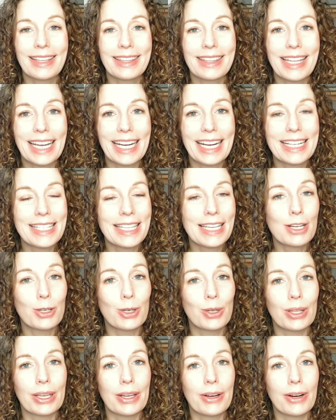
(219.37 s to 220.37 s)
Like I said
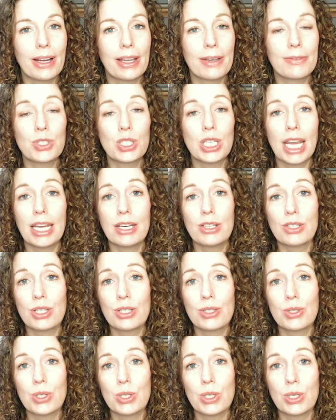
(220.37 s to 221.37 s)
earlier, if
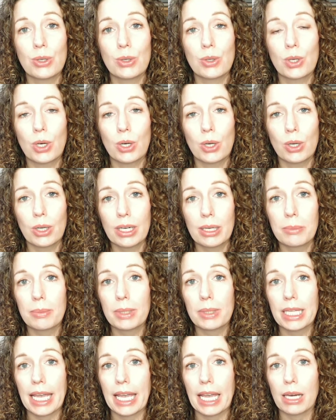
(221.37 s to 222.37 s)
changes to your current
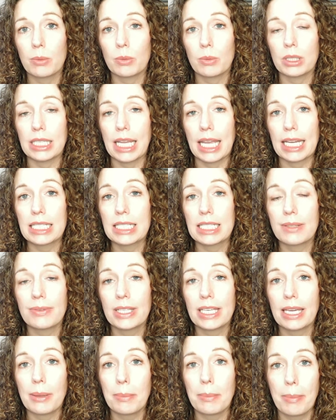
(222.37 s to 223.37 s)
plan will
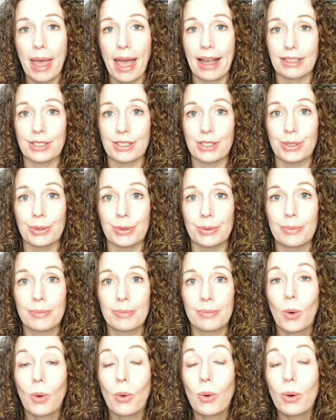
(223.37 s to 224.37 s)
negatively impact you,
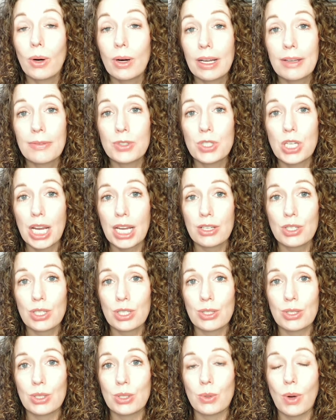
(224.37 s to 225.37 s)
or if
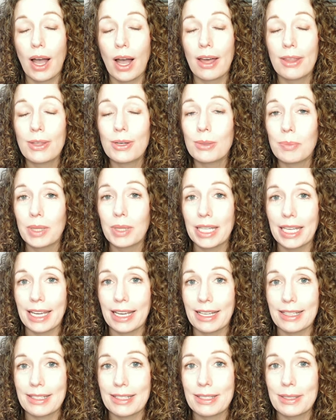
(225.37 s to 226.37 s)
changes to other
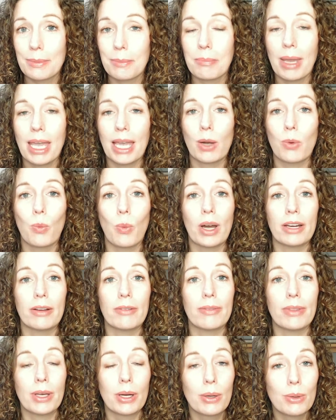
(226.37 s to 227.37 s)
plans make one
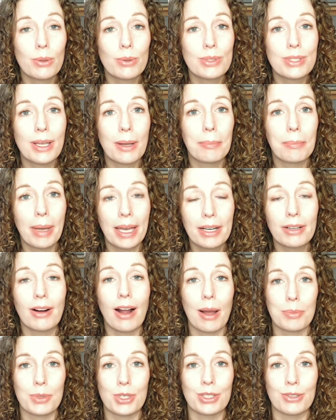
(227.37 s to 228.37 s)
of those a better
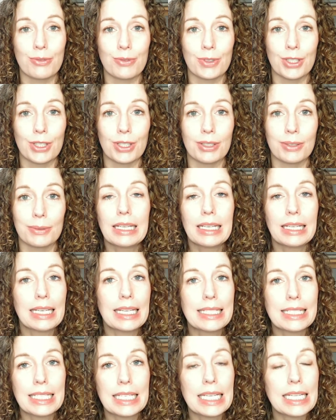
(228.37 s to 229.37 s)
option for you,
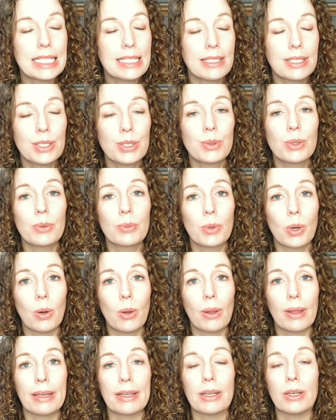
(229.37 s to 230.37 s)
it's easy to
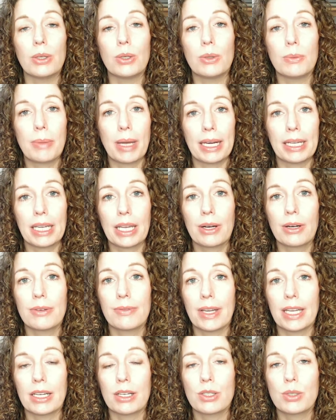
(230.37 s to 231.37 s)
enroll in a new Medicare
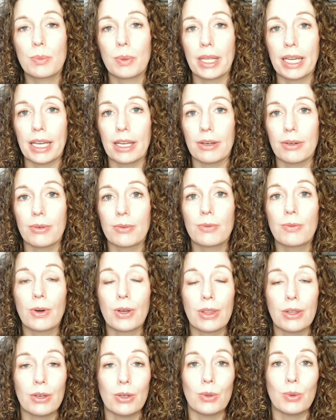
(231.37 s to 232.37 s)
Advantage plan for
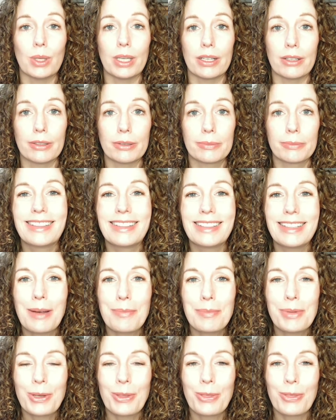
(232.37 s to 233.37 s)
the new year.
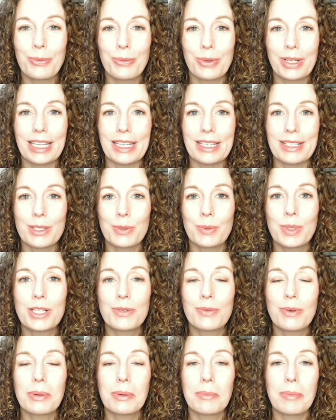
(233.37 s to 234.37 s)
Number 3, switch
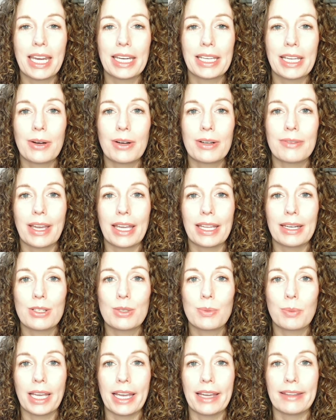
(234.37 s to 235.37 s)
from a Medicare
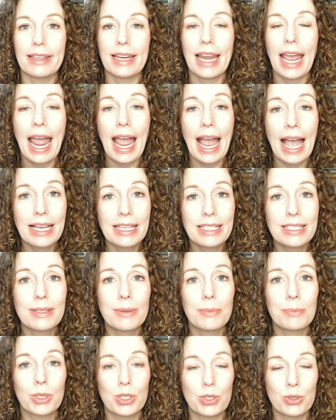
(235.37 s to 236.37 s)
Advantage plan that has
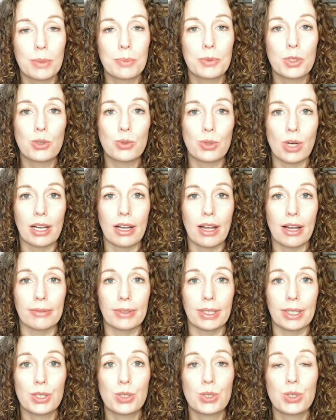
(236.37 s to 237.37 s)
prescription drug
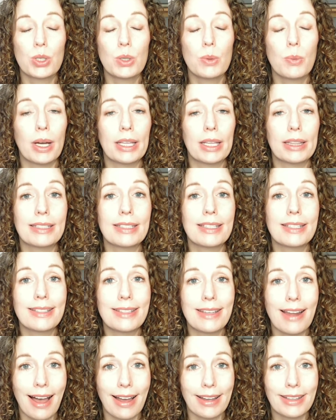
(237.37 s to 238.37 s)
coverage to one that does
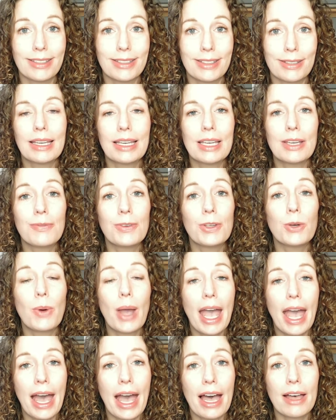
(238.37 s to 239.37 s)
not. If you
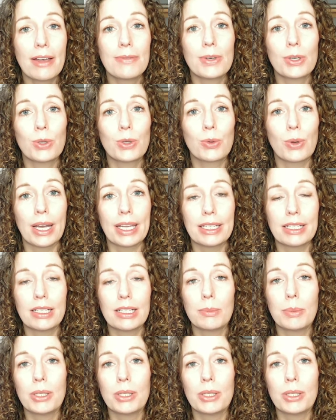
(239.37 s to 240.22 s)
have creditable